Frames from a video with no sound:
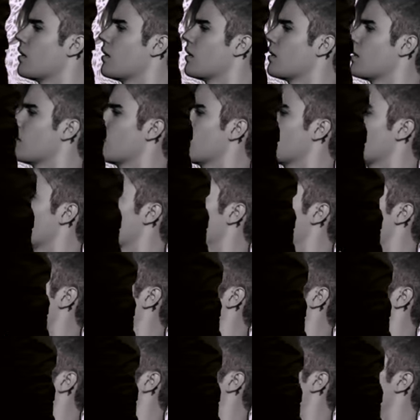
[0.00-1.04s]

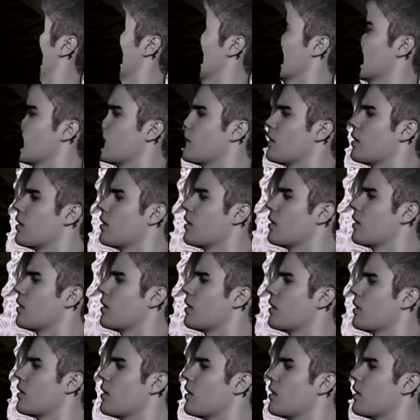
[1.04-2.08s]

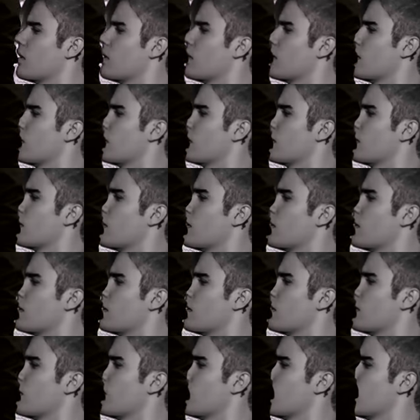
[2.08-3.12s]

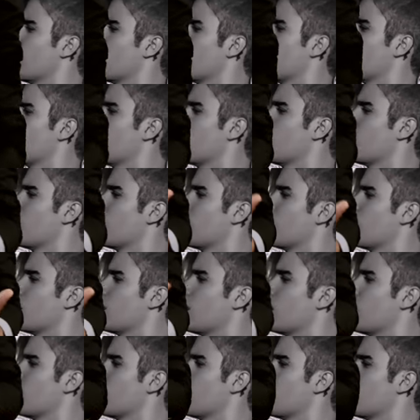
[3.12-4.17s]

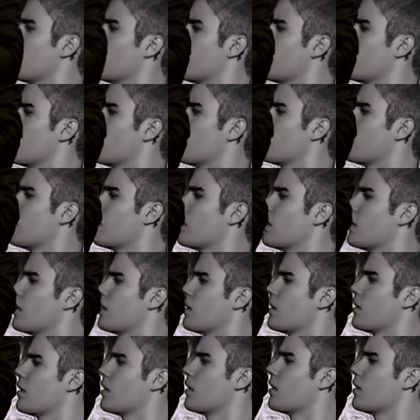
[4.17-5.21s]

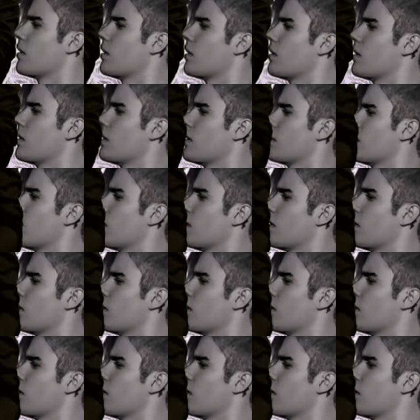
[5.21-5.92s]
The person shown says nothing.